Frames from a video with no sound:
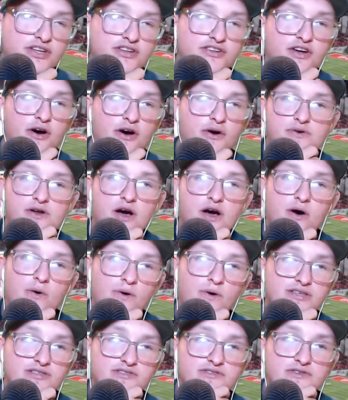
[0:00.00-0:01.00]
don't know
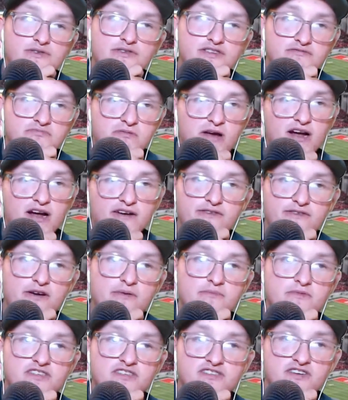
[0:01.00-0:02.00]
what to expect
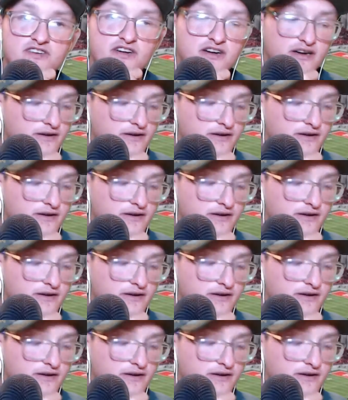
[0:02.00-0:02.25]
from this year.